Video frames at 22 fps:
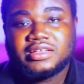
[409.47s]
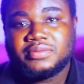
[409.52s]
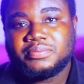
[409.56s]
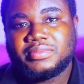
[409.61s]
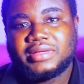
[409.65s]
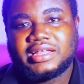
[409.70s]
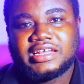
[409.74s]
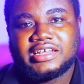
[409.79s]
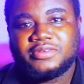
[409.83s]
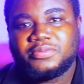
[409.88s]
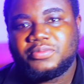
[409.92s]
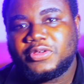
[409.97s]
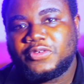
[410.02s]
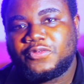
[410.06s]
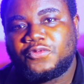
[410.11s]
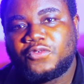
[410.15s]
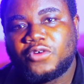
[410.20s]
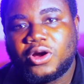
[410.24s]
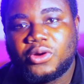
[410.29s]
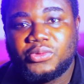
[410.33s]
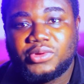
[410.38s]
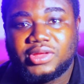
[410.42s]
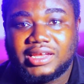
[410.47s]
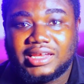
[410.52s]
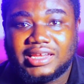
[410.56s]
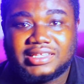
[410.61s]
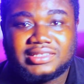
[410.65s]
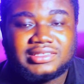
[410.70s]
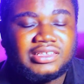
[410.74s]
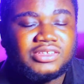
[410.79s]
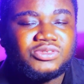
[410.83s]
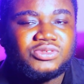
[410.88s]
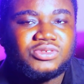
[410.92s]
But then before we
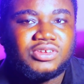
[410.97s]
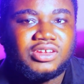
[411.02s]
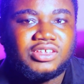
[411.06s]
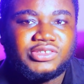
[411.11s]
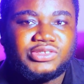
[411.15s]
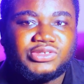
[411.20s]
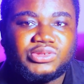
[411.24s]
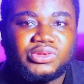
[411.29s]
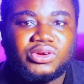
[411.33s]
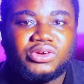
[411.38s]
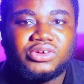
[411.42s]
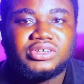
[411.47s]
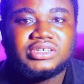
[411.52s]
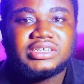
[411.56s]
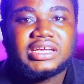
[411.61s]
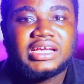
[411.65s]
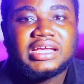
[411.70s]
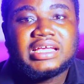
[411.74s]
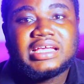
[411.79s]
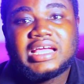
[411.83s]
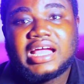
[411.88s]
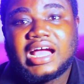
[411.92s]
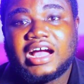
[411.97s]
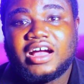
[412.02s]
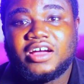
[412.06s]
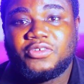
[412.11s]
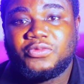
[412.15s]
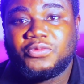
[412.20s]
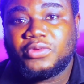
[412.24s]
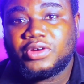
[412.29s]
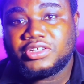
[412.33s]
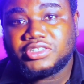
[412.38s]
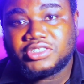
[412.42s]
listen to the song, I'd
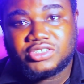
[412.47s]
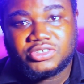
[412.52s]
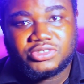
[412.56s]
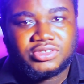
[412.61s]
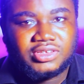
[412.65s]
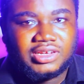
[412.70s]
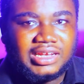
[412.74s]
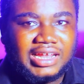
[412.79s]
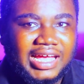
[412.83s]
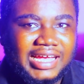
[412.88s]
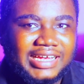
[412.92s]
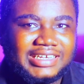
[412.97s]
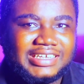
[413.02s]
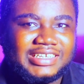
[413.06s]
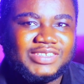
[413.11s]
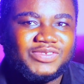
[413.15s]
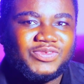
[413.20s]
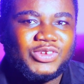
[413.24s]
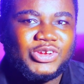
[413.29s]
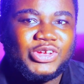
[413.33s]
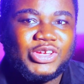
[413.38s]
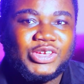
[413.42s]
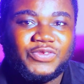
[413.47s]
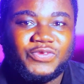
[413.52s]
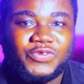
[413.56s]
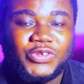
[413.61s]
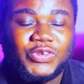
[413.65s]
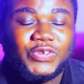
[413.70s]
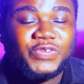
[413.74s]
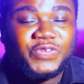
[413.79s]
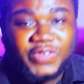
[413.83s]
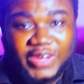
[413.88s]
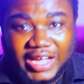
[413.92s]
want you to like this video if
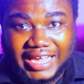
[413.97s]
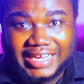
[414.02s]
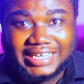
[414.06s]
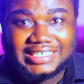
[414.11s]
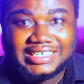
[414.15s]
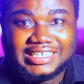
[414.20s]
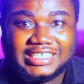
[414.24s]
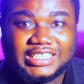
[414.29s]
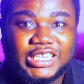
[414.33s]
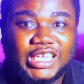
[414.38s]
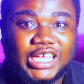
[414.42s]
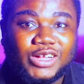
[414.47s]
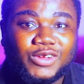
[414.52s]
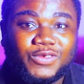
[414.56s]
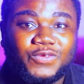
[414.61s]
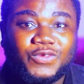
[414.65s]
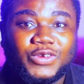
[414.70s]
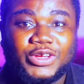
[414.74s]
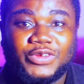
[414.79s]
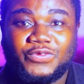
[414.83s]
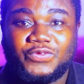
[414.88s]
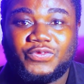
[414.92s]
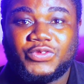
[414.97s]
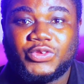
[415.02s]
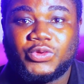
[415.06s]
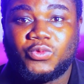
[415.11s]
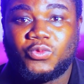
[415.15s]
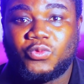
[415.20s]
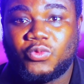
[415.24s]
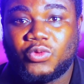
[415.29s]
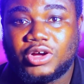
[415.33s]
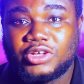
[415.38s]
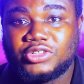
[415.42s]
you find this helpful. If you
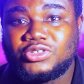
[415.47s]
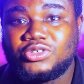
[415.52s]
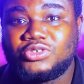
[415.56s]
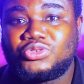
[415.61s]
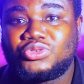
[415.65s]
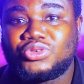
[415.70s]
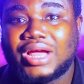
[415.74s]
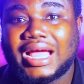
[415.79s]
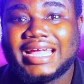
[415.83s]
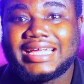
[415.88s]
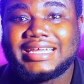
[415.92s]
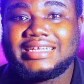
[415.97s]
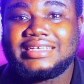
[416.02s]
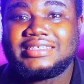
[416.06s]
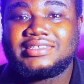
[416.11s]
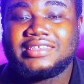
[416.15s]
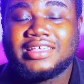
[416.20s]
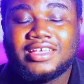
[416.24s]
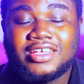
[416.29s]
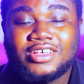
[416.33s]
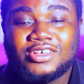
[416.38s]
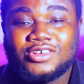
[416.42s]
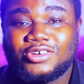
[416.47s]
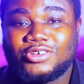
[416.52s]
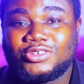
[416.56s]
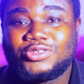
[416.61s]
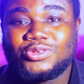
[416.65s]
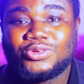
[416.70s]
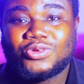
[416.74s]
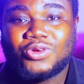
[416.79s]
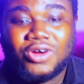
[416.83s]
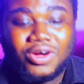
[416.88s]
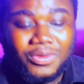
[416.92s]
want to try this,
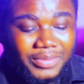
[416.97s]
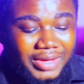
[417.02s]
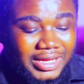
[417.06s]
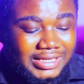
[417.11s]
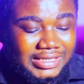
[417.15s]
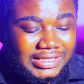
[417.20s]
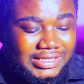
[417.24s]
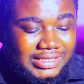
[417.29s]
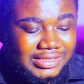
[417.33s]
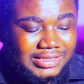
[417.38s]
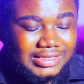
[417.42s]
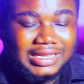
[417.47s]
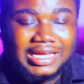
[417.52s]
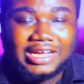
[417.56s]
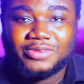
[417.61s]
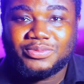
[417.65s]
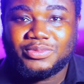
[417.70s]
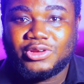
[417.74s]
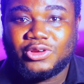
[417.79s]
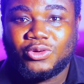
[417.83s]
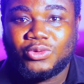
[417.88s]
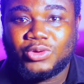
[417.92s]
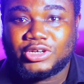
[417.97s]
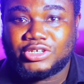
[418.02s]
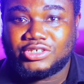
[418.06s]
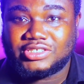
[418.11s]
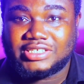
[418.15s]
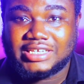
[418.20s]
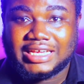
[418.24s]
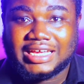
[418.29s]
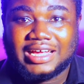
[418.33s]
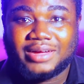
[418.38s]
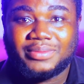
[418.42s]
also comment down below what you
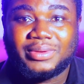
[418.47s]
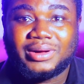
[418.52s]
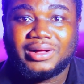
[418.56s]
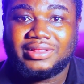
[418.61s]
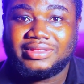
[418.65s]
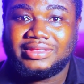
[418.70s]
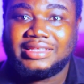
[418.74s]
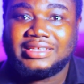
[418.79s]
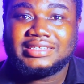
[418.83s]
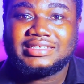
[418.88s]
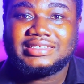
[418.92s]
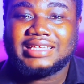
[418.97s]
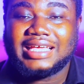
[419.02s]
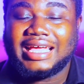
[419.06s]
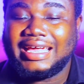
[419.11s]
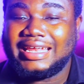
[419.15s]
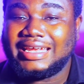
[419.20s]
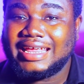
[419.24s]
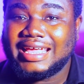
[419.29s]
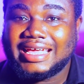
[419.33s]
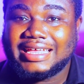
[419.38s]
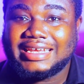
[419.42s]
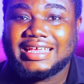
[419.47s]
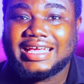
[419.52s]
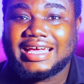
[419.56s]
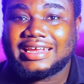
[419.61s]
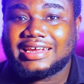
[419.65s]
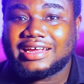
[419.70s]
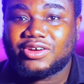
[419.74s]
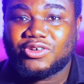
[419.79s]
think about this, and any other